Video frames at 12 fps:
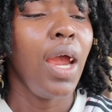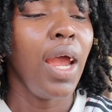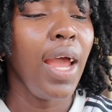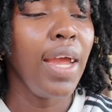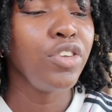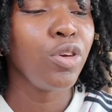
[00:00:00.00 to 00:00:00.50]

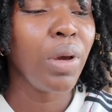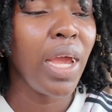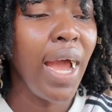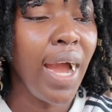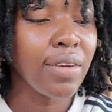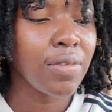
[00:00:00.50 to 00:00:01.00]
And you might
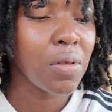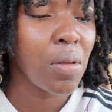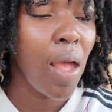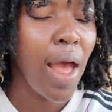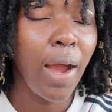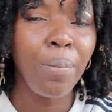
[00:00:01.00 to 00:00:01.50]
ask,
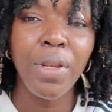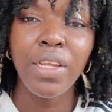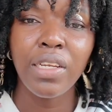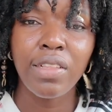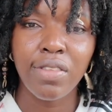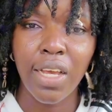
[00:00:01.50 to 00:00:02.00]
how many
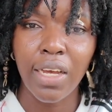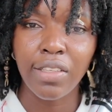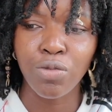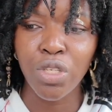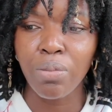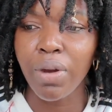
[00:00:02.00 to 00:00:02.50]

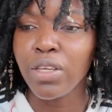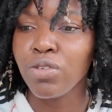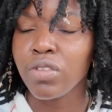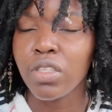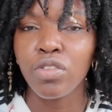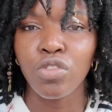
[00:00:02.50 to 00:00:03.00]
liters, what am I
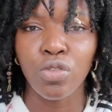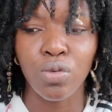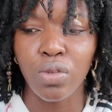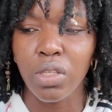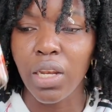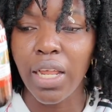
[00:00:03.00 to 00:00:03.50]
using
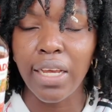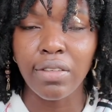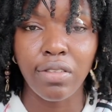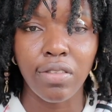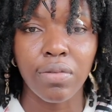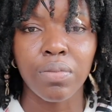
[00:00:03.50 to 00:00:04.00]
to
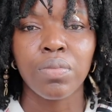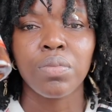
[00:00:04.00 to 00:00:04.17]
delice